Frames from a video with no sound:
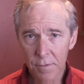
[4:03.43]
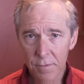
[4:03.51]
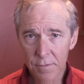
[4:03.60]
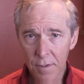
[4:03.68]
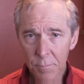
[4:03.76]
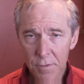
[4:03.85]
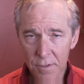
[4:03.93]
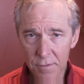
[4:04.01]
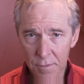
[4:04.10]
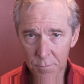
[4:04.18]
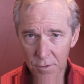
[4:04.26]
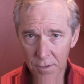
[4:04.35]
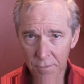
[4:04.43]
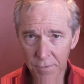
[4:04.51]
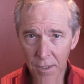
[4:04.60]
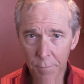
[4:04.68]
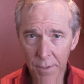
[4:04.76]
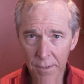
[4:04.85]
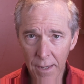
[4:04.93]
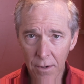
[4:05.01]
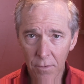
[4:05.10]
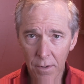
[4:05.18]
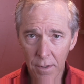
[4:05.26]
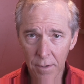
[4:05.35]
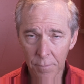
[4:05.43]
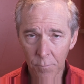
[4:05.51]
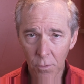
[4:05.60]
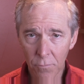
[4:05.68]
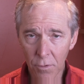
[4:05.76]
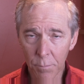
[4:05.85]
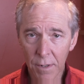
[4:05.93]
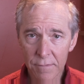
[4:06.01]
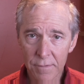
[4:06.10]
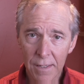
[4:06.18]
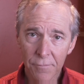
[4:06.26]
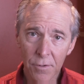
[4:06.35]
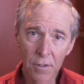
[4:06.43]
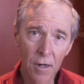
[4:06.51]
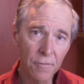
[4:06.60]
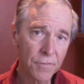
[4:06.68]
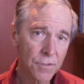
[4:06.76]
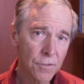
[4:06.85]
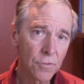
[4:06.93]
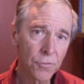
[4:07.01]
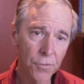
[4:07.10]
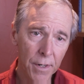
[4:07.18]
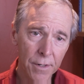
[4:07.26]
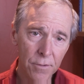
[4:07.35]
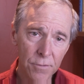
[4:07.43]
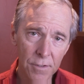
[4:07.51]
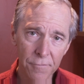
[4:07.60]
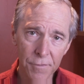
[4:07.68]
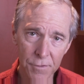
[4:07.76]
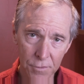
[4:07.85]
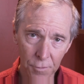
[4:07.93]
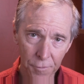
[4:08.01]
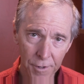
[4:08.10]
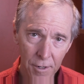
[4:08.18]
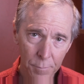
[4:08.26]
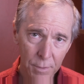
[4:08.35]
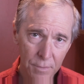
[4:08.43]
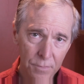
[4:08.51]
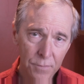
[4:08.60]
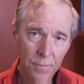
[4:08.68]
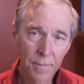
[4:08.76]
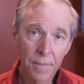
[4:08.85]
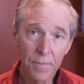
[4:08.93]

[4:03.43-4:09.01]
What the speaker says: some systems are developing now at a more robust level are physical trainers and physical therapists.